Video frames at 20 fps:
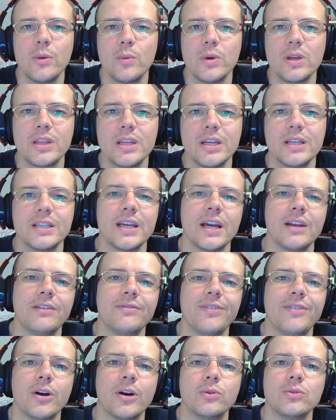with these
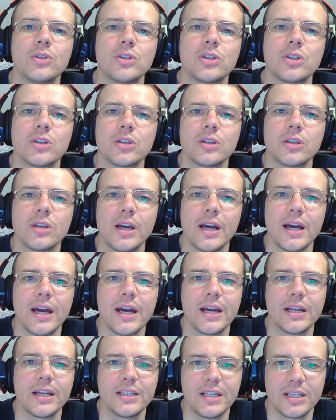headphones
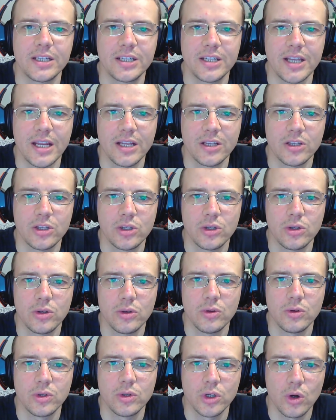did tend
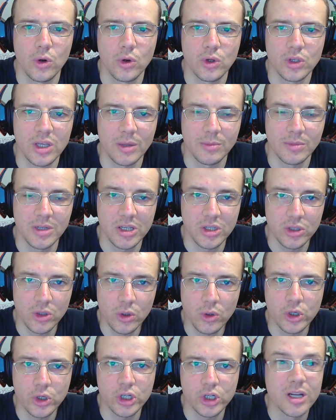to cause some
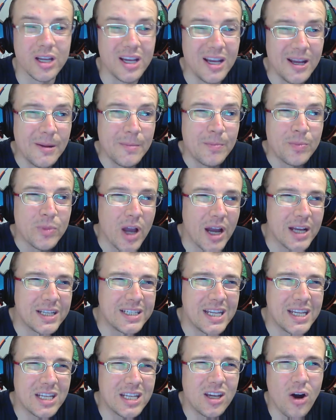distortion. I
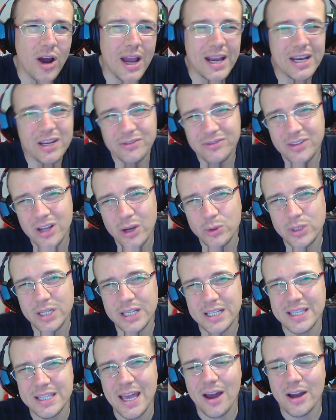did kind of
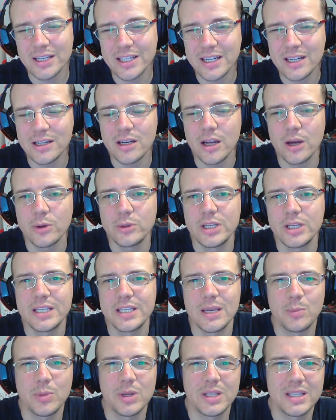notice that. I didn't
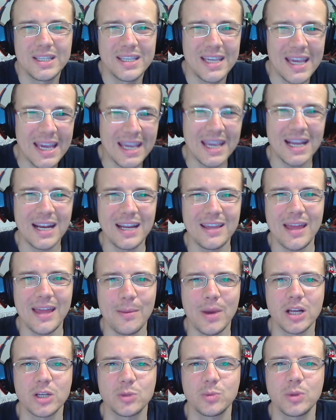notice it particularly
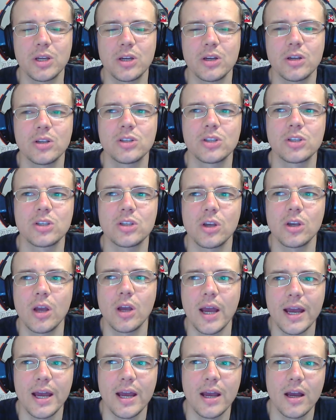that much because
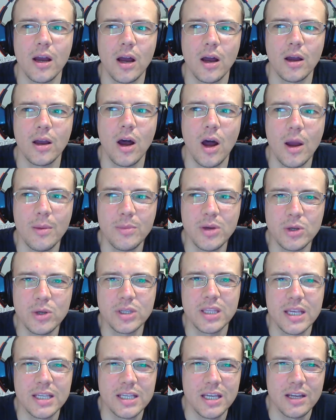I'm
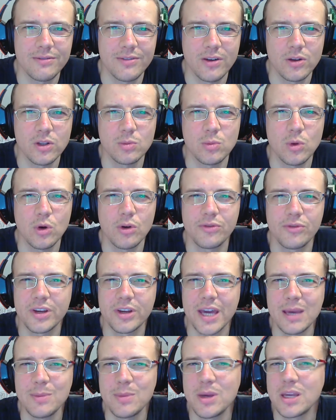using these headphones more for
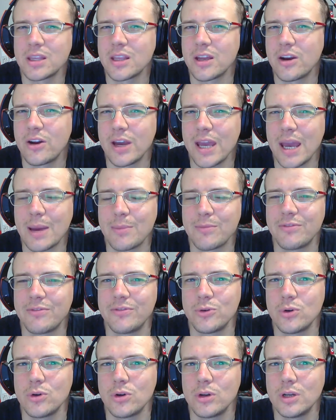gaming than I am
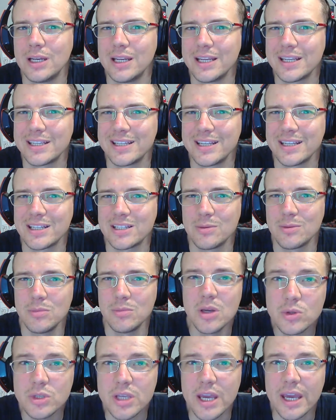for listening to
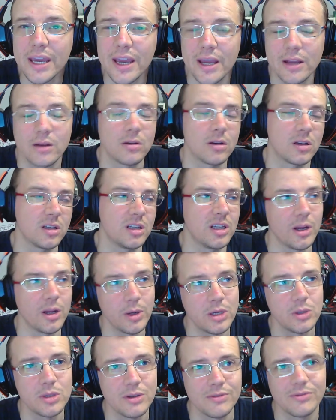music, and
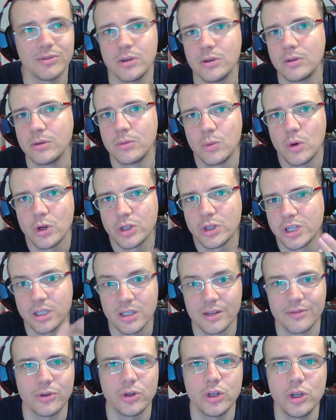I use it for watching
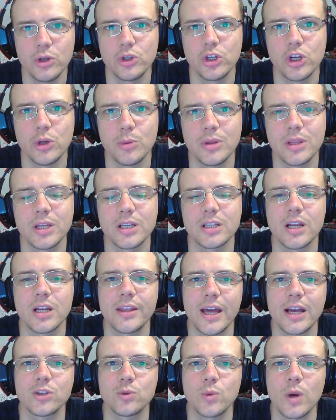stuff on YouTube and things
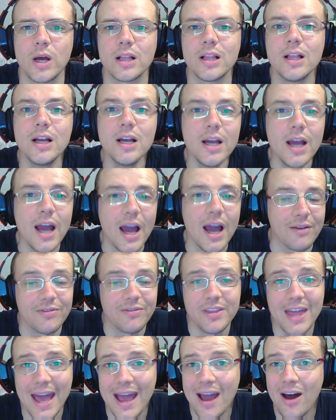like that as well. And
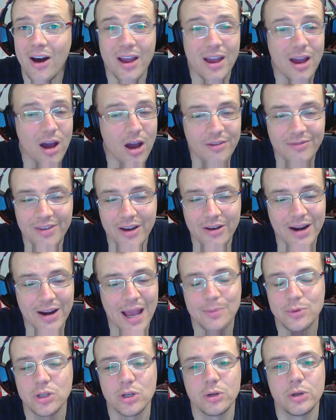for that, I found
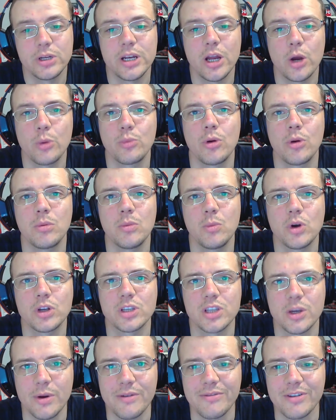absolutely no problem
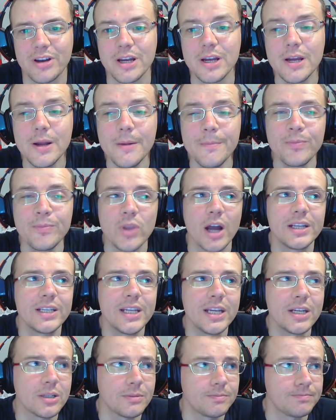whatsoever. I
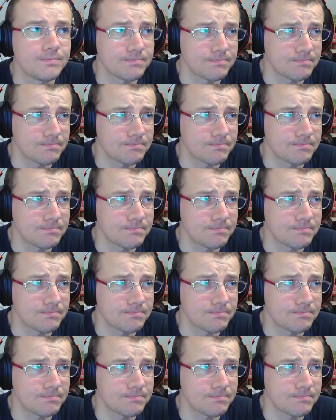did